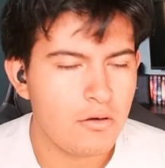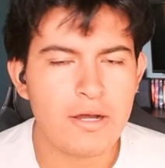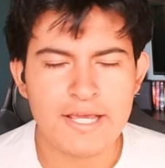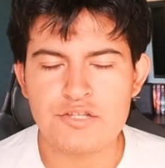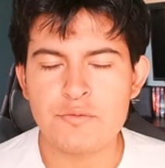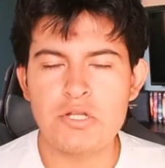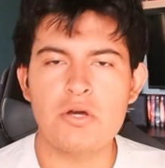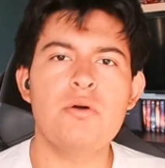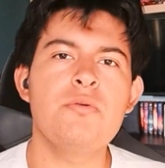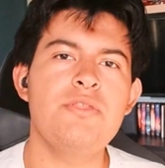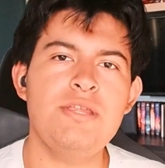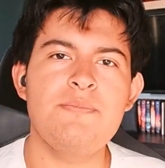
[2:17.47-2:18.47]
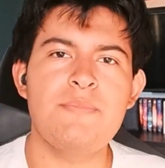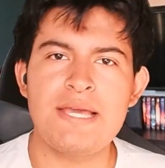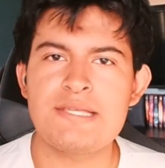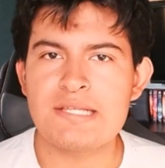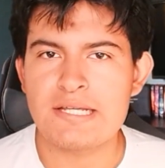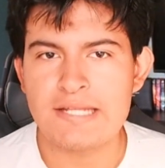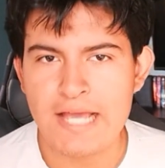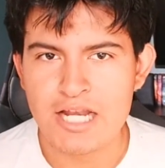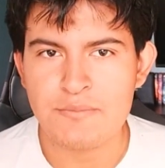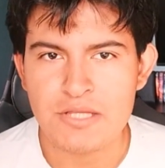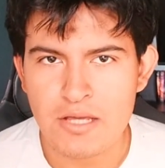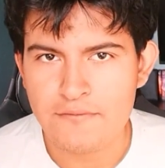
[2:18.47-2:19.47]
Okay, so we know the basic
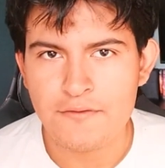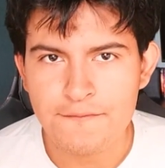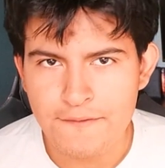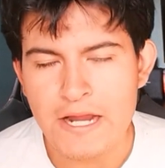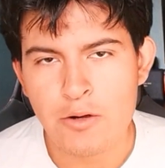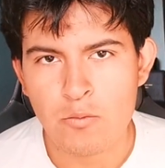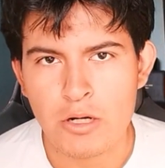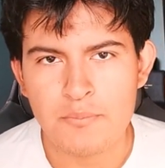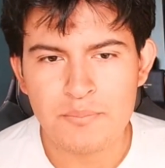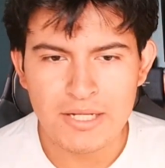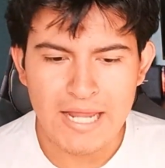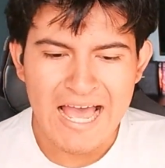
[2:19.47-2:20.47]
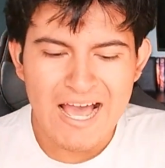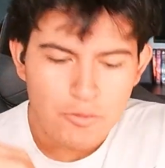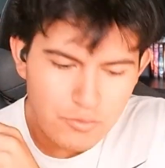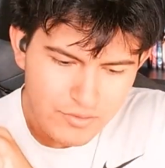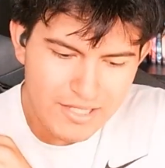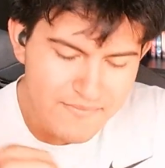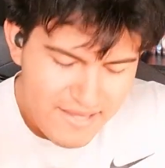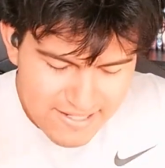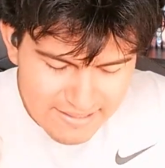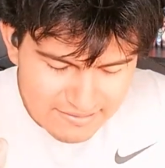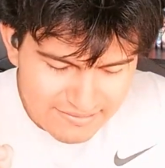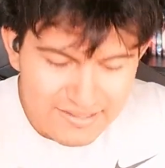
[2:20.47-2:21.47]
anatomy of a firework, but how do they
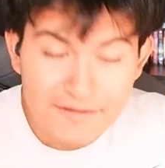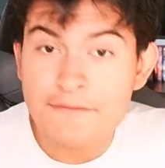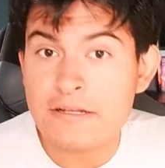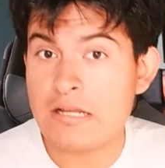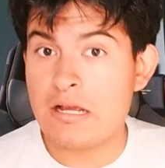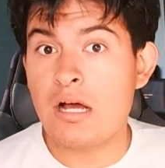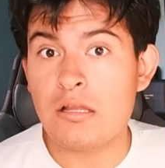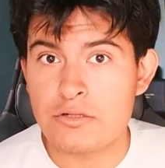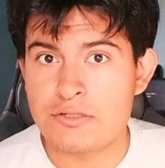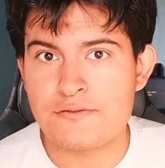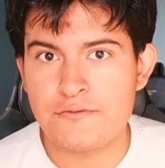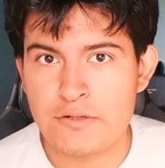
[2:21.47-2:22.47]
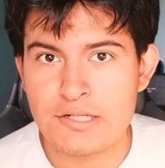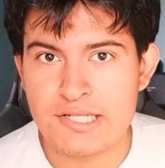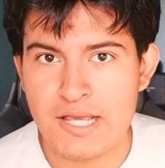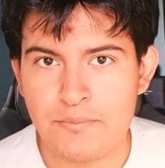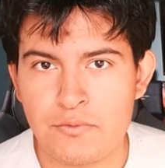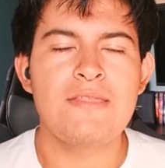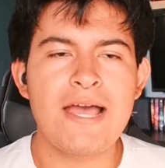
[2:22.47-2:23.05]
make different colors, for example?